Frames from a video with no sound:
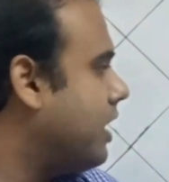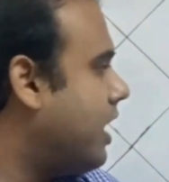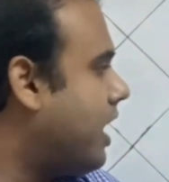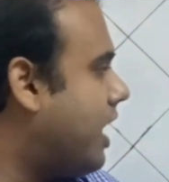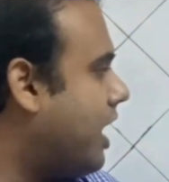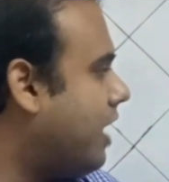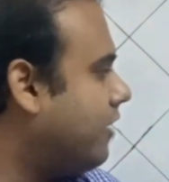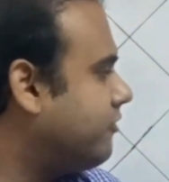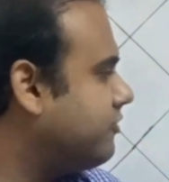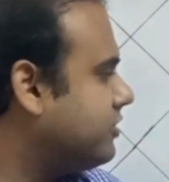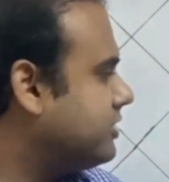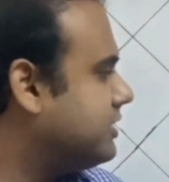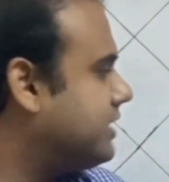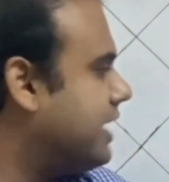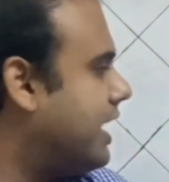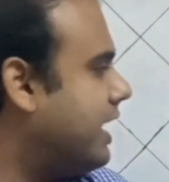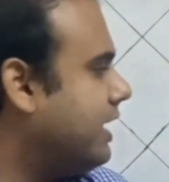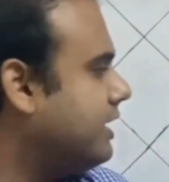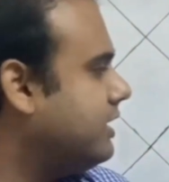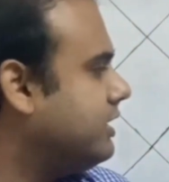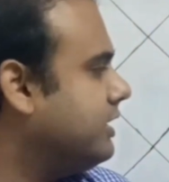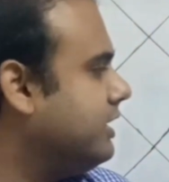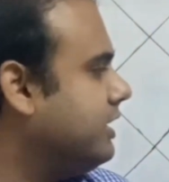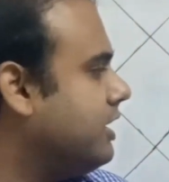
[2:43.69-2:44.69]
After
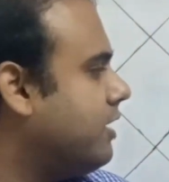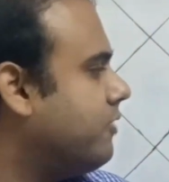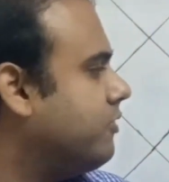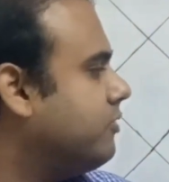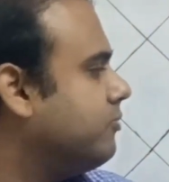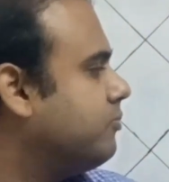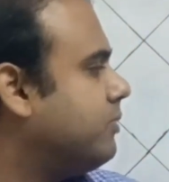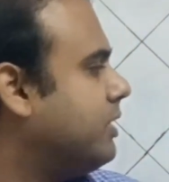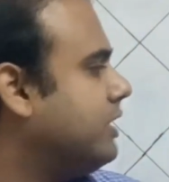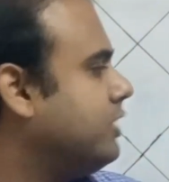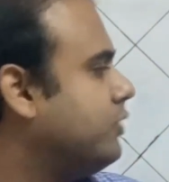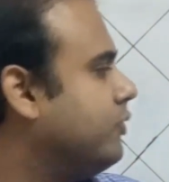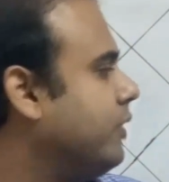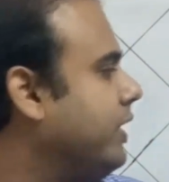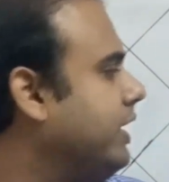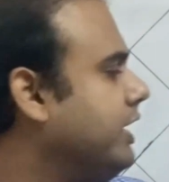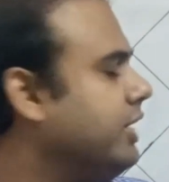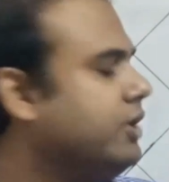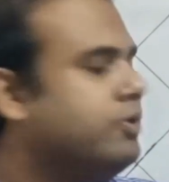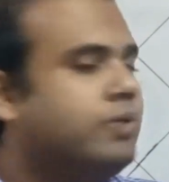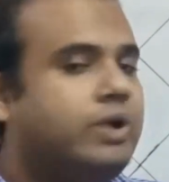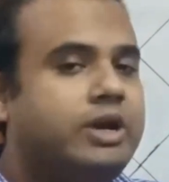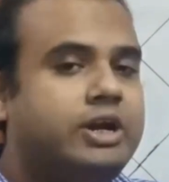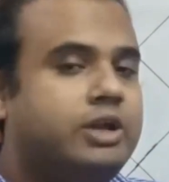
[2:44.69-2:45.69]
that, in November
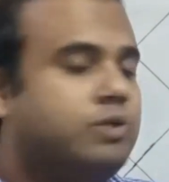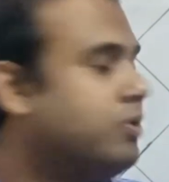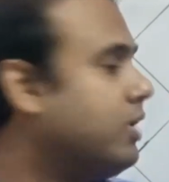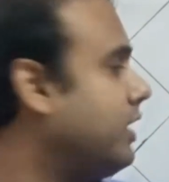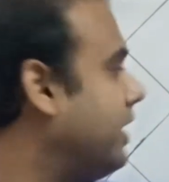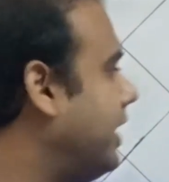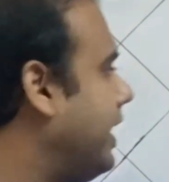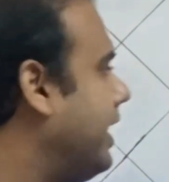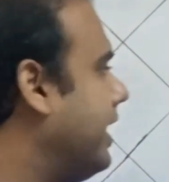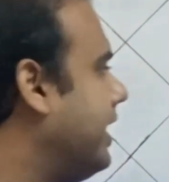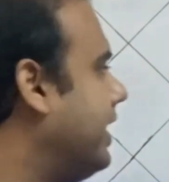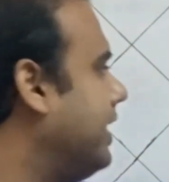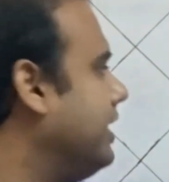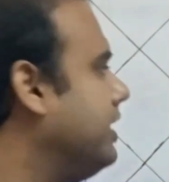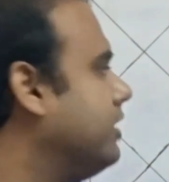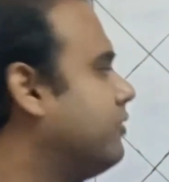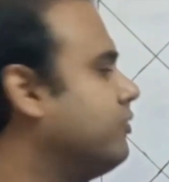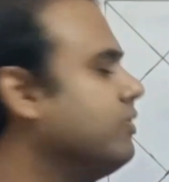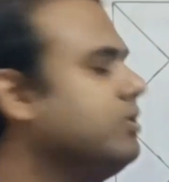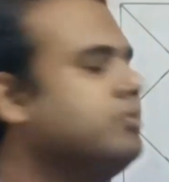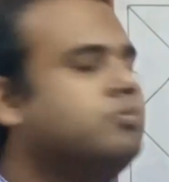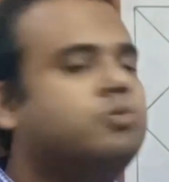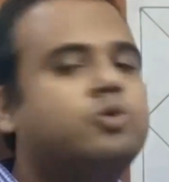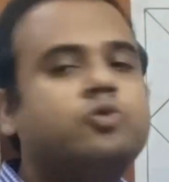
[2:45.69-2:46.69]
2021, again it
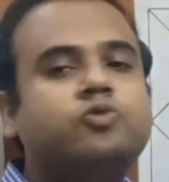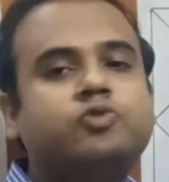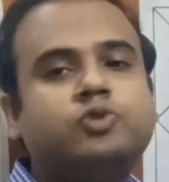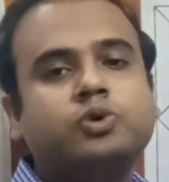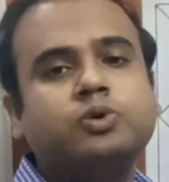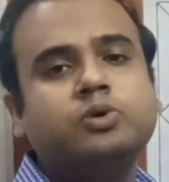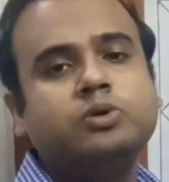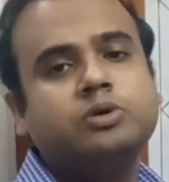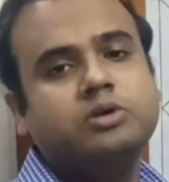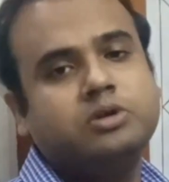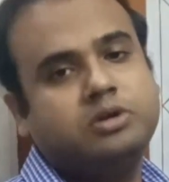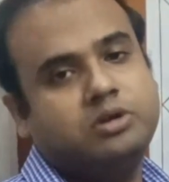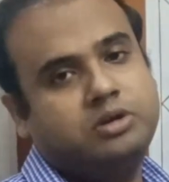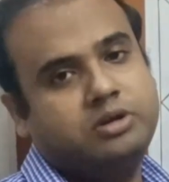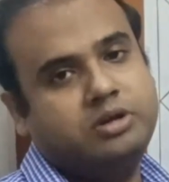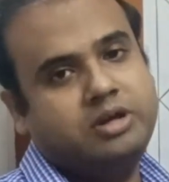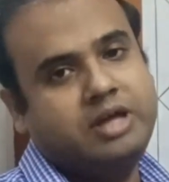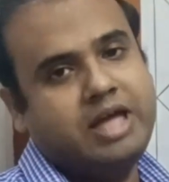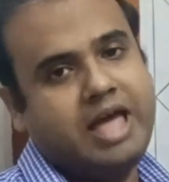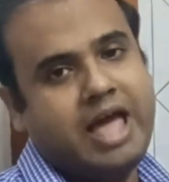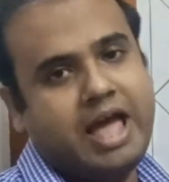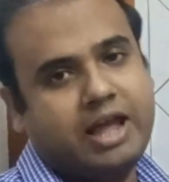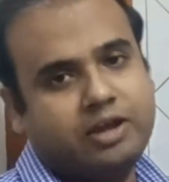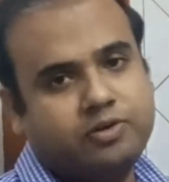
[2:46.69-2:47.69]
will move to
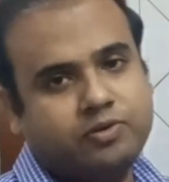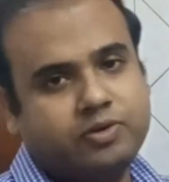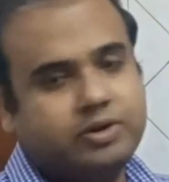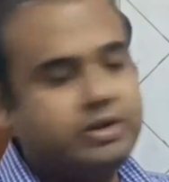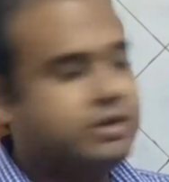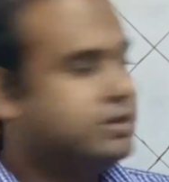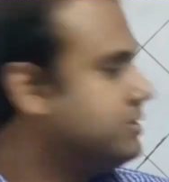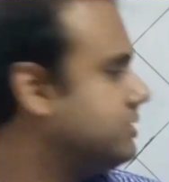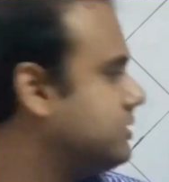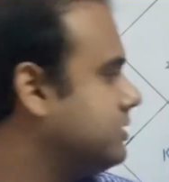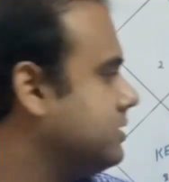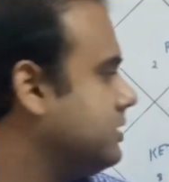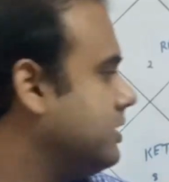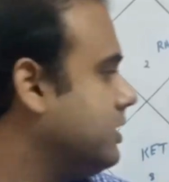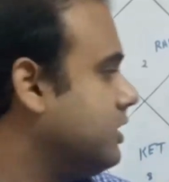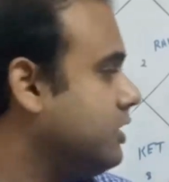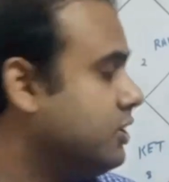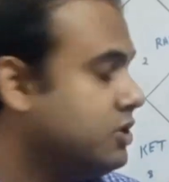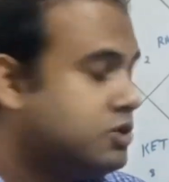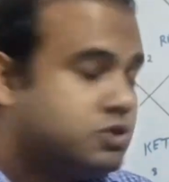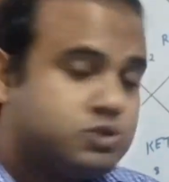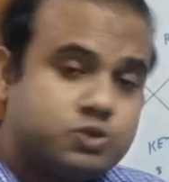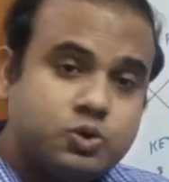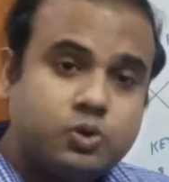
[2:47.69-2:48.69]
Aquarius.
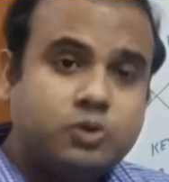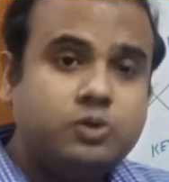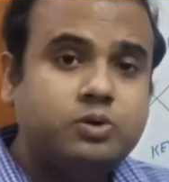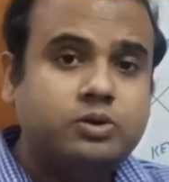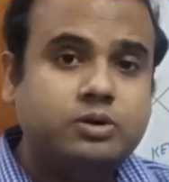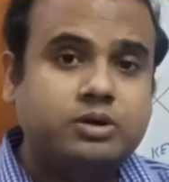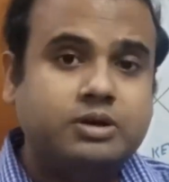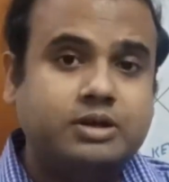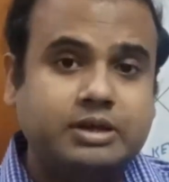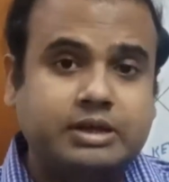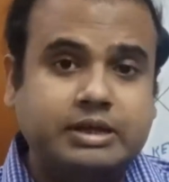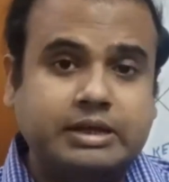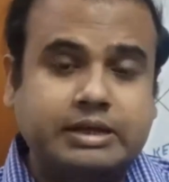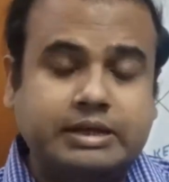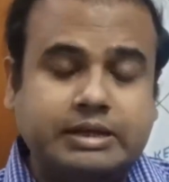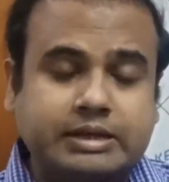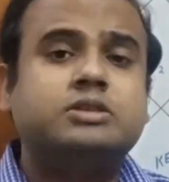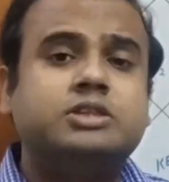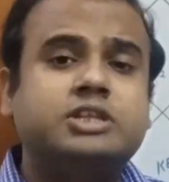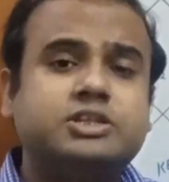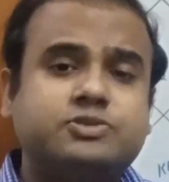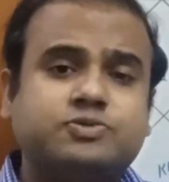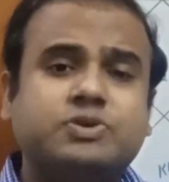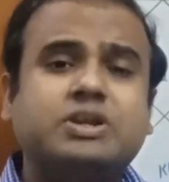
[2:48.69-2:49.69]
So
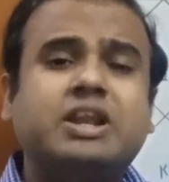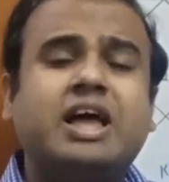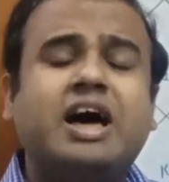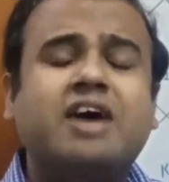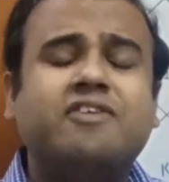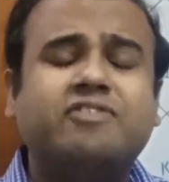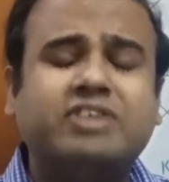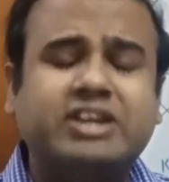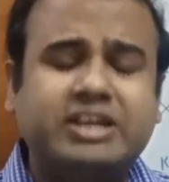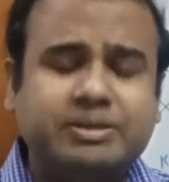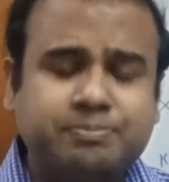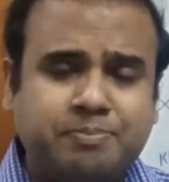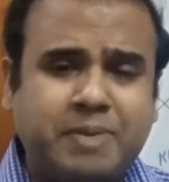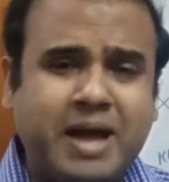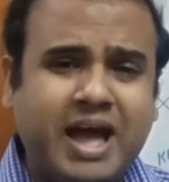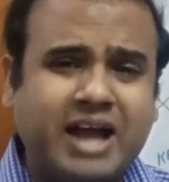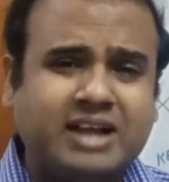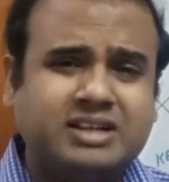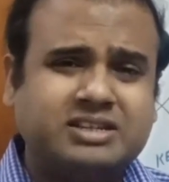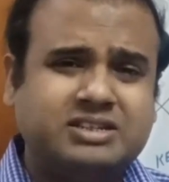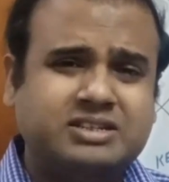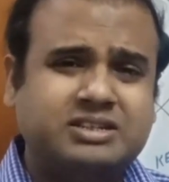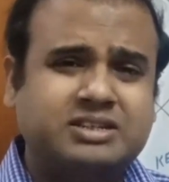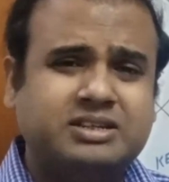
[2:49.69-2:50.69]
this will have an
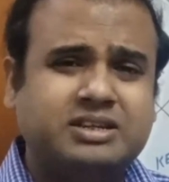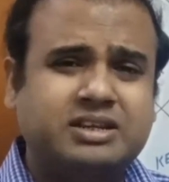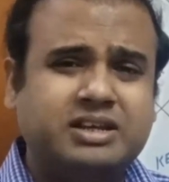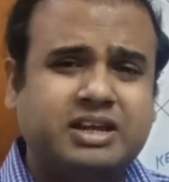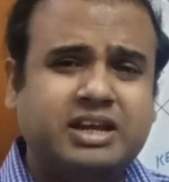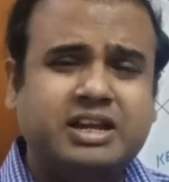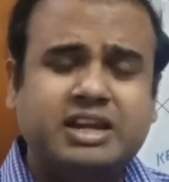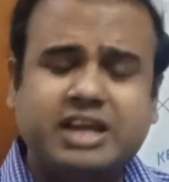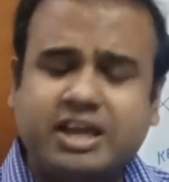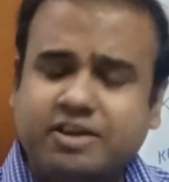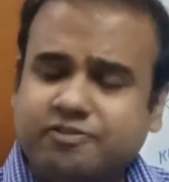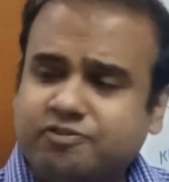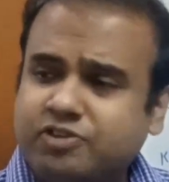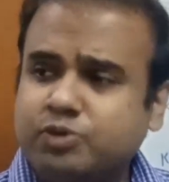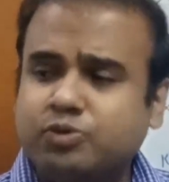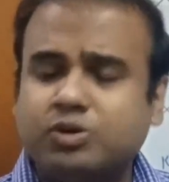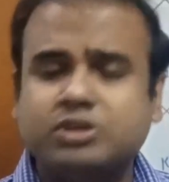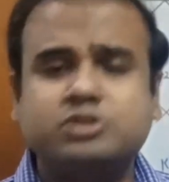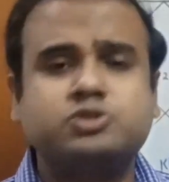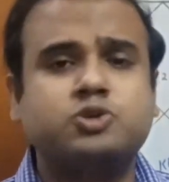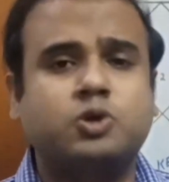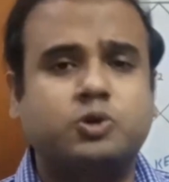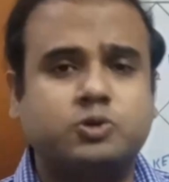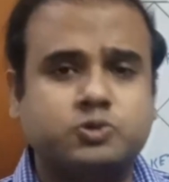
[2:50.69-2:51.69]
impact in
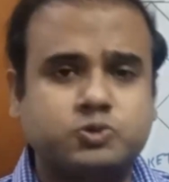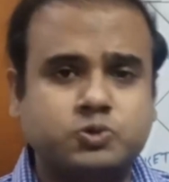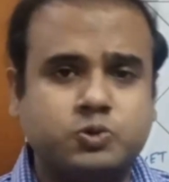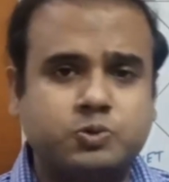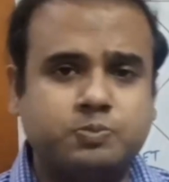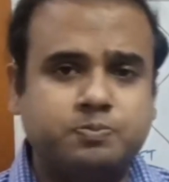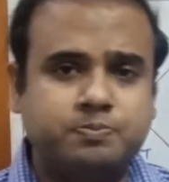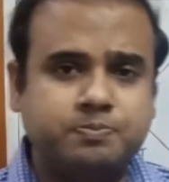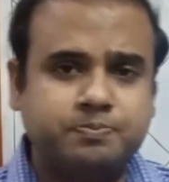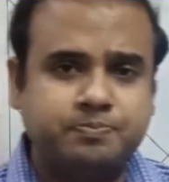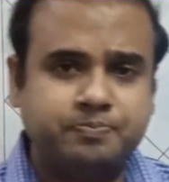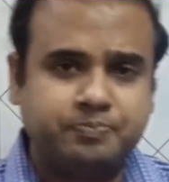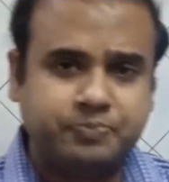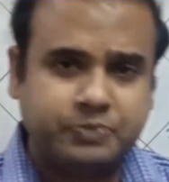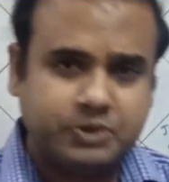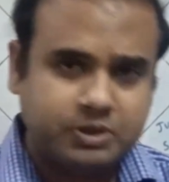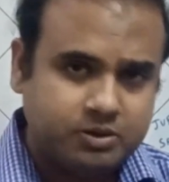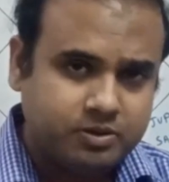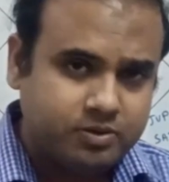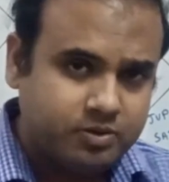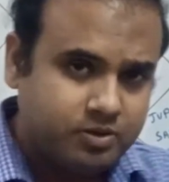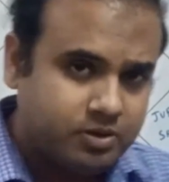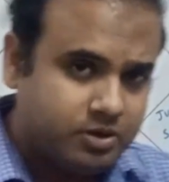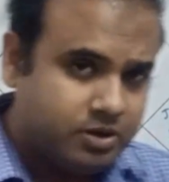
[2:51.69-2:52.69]
everyone's horoscope.
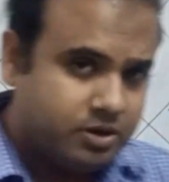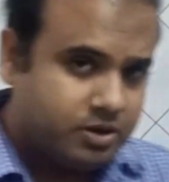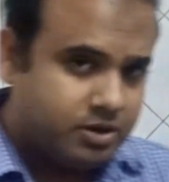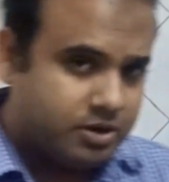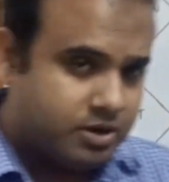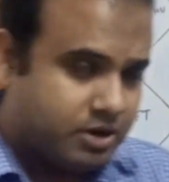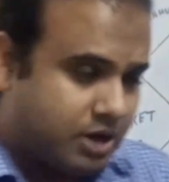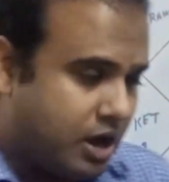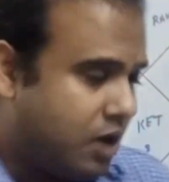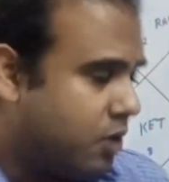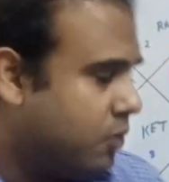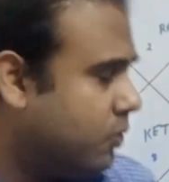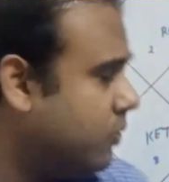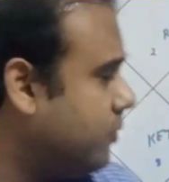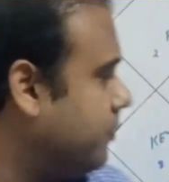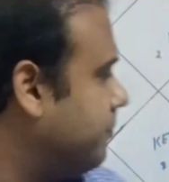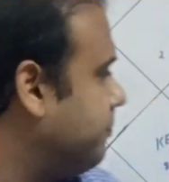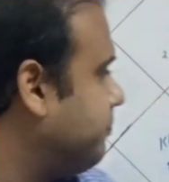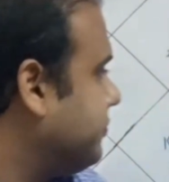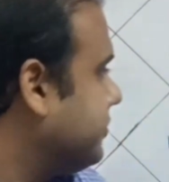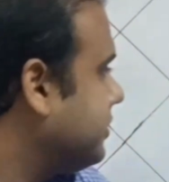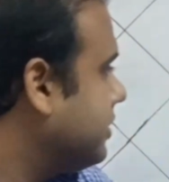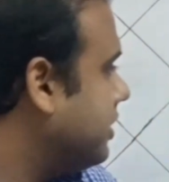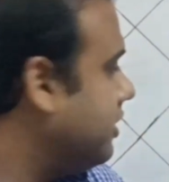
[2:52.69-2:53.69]
Now,
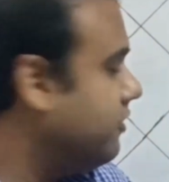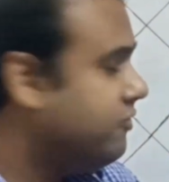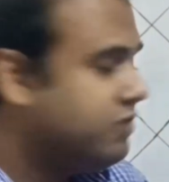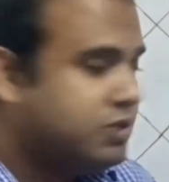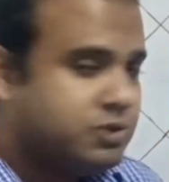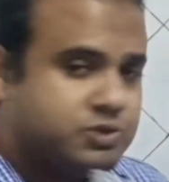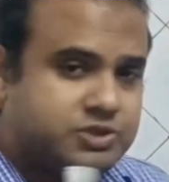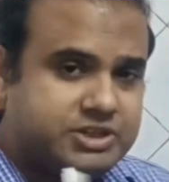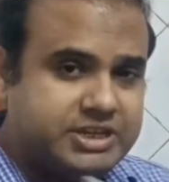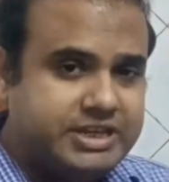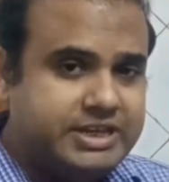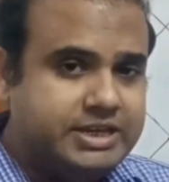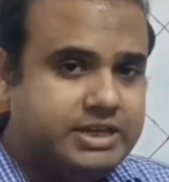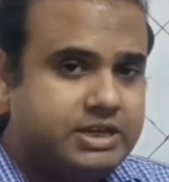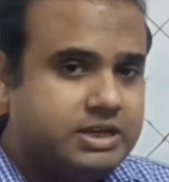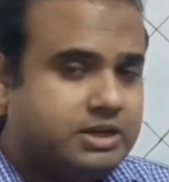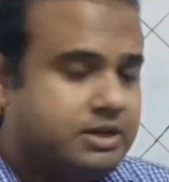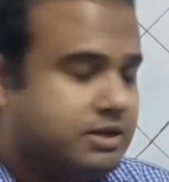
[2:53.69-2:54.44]
if you see,